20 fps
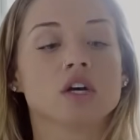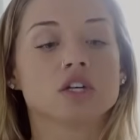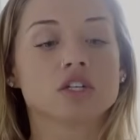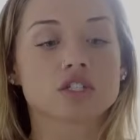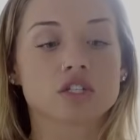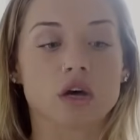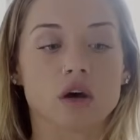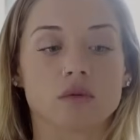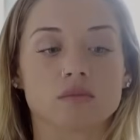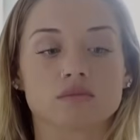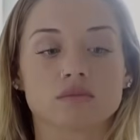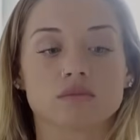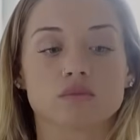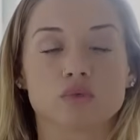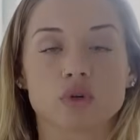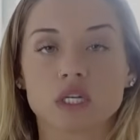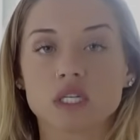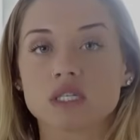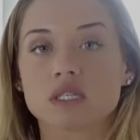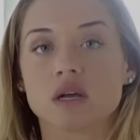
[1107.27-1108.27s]
So
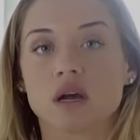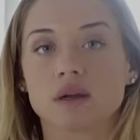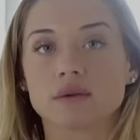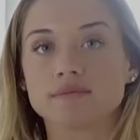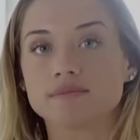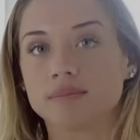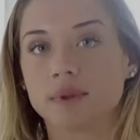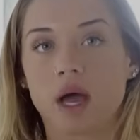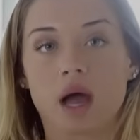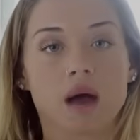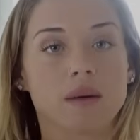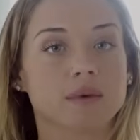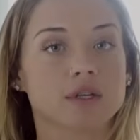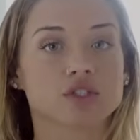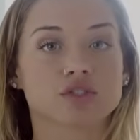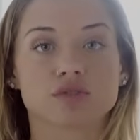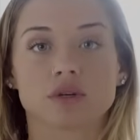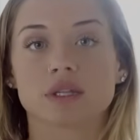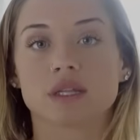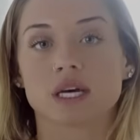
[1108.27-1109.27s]
when it's done, I'm gonna
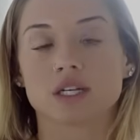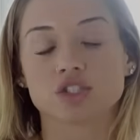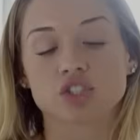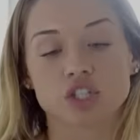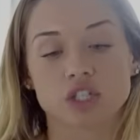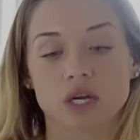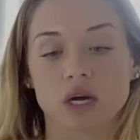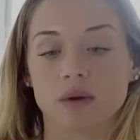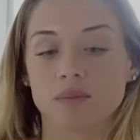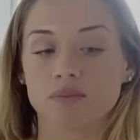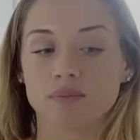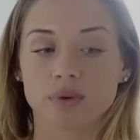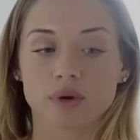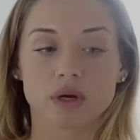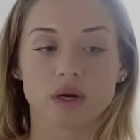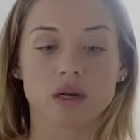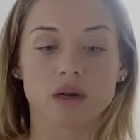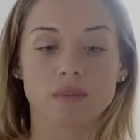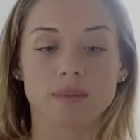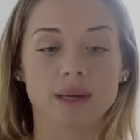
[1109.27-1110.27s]
shred that shit up, put it
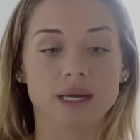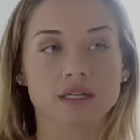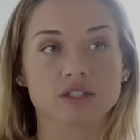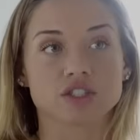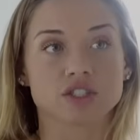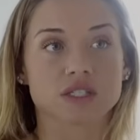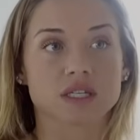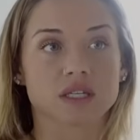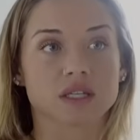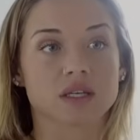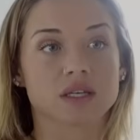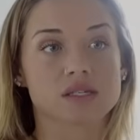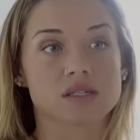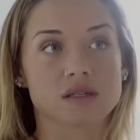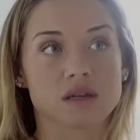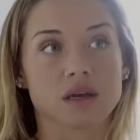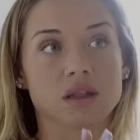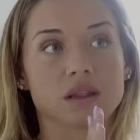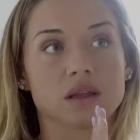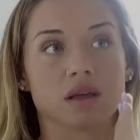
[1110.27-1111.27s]
in a pan just like this,
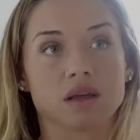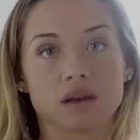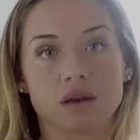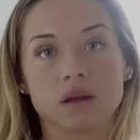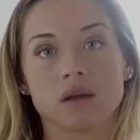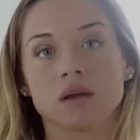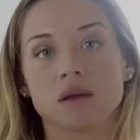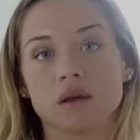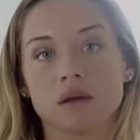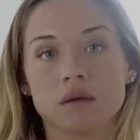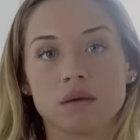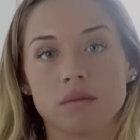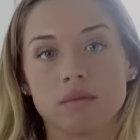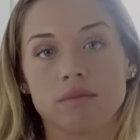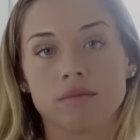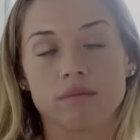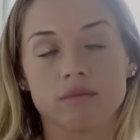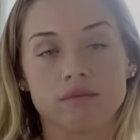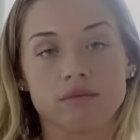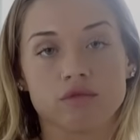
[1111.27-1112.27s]
and then
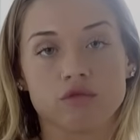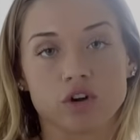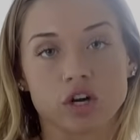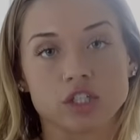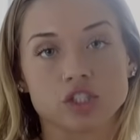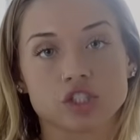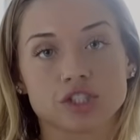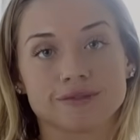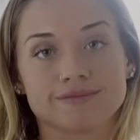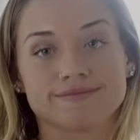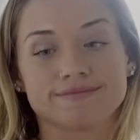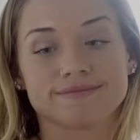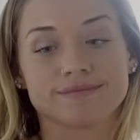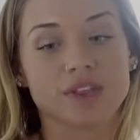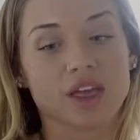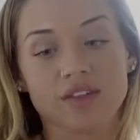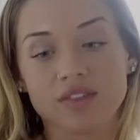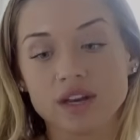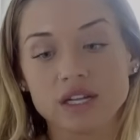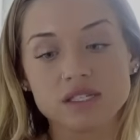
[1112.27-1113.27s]
fridge.
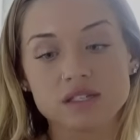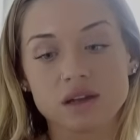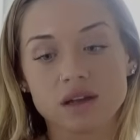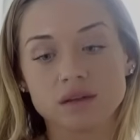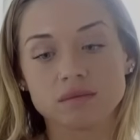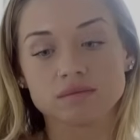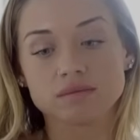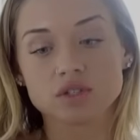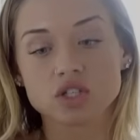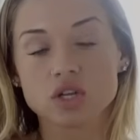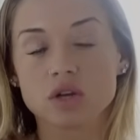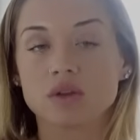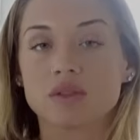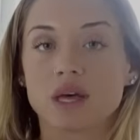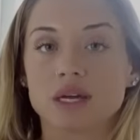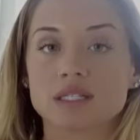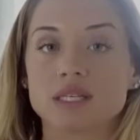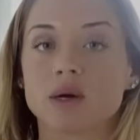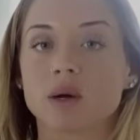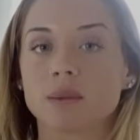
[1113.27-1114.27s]
And then it's done. So
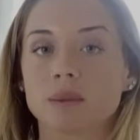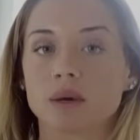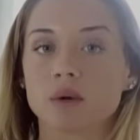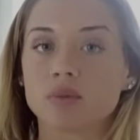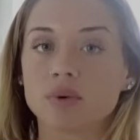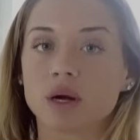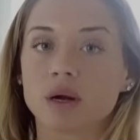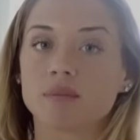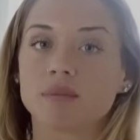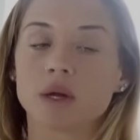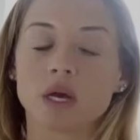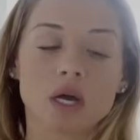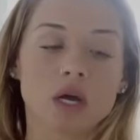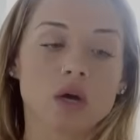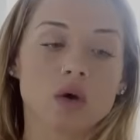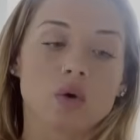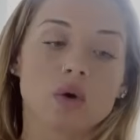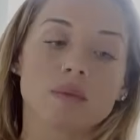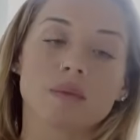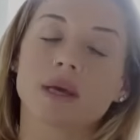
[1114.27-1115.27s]
that's how I meal prep.
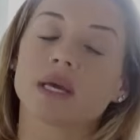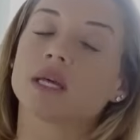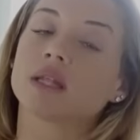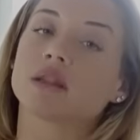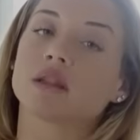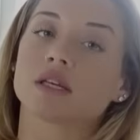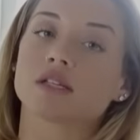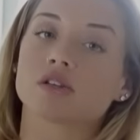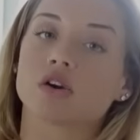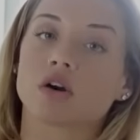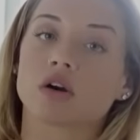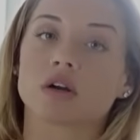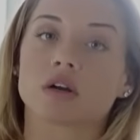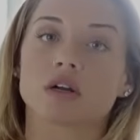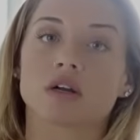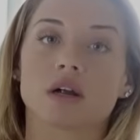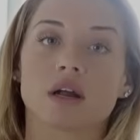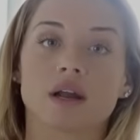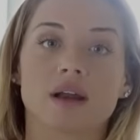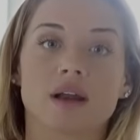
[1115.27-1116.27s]
Quit making things
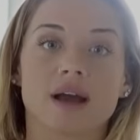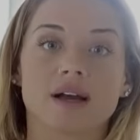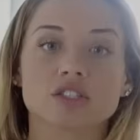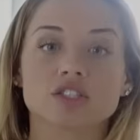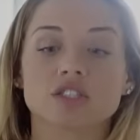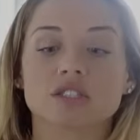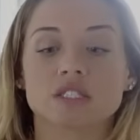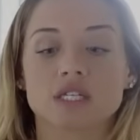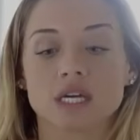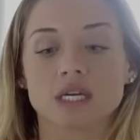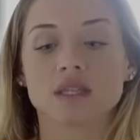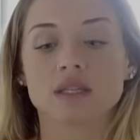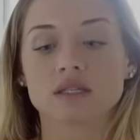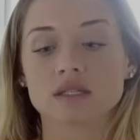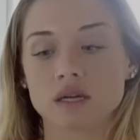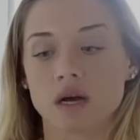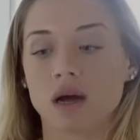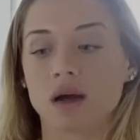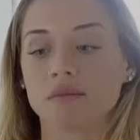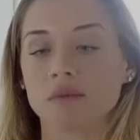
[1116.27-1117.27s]
harder and actually take the
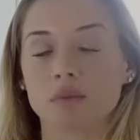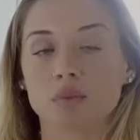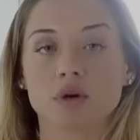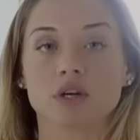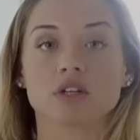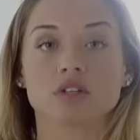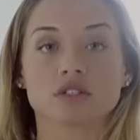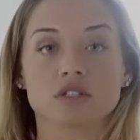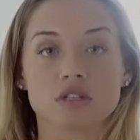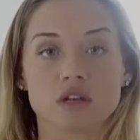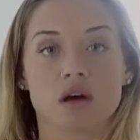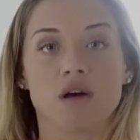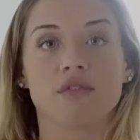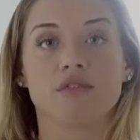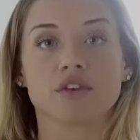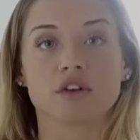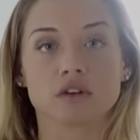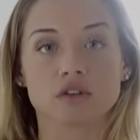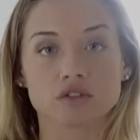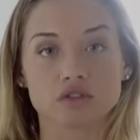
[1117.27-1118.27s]
time to put
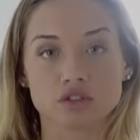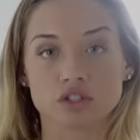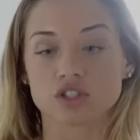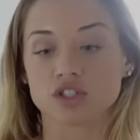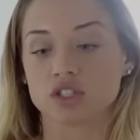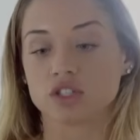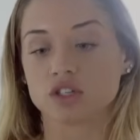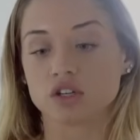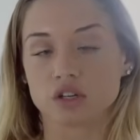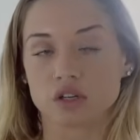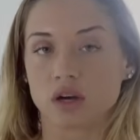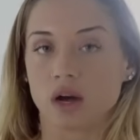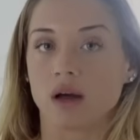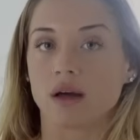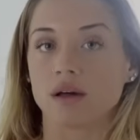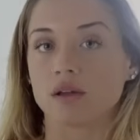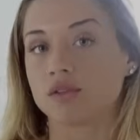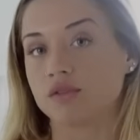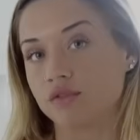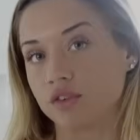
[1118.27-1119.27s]
yourself, your nutrition, your gut
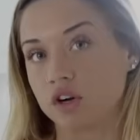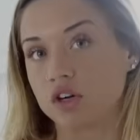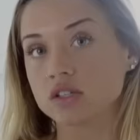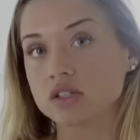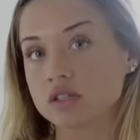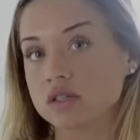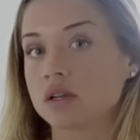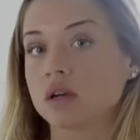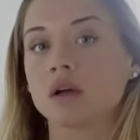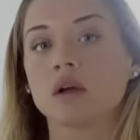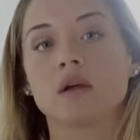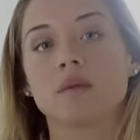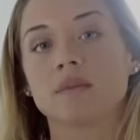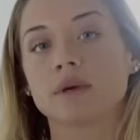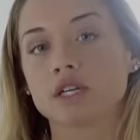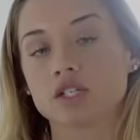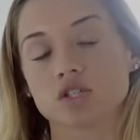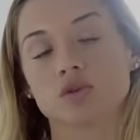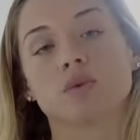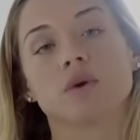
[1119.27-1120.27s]
health first
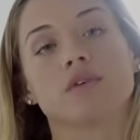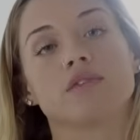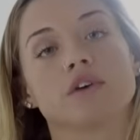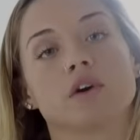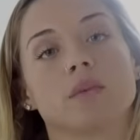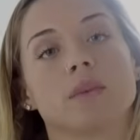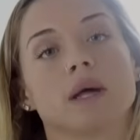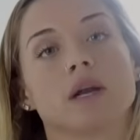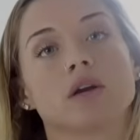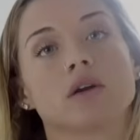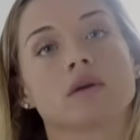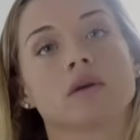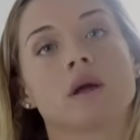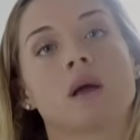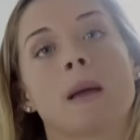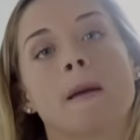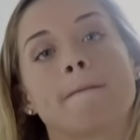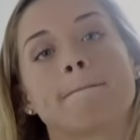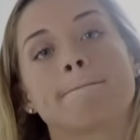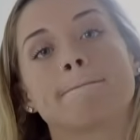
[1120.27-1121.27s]
because you will feel better.
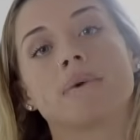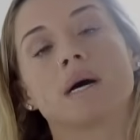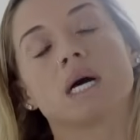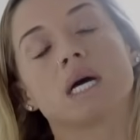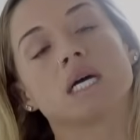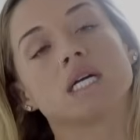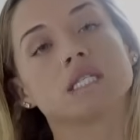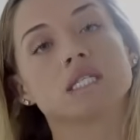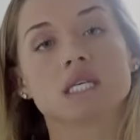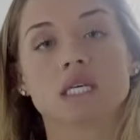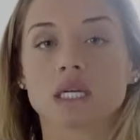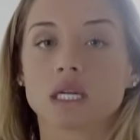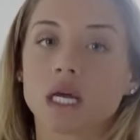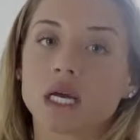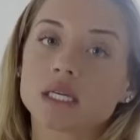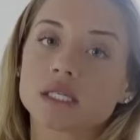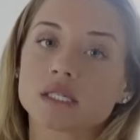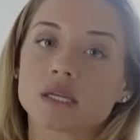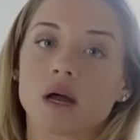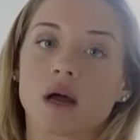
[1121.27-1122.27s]
But until
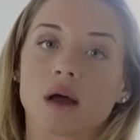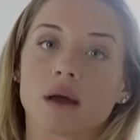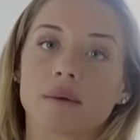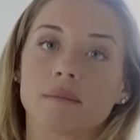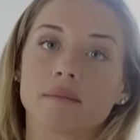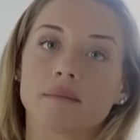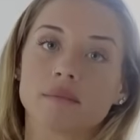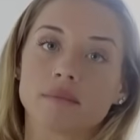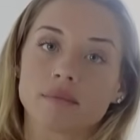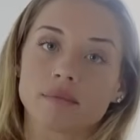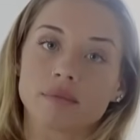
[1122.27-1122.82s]
next time,